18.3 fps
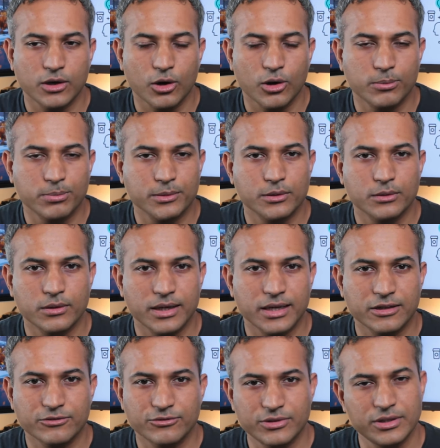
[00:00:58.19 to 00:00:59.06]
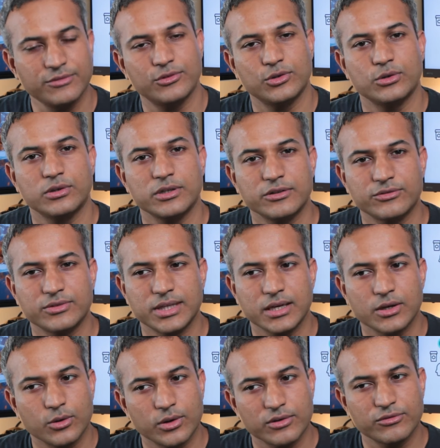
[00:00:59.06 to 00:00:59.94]
Oppo, and Vivo if
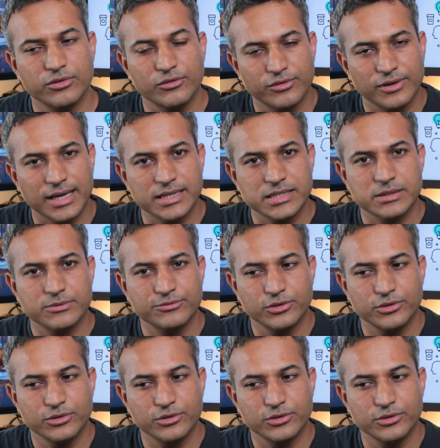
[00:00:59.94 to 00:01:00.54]
they're going for flagship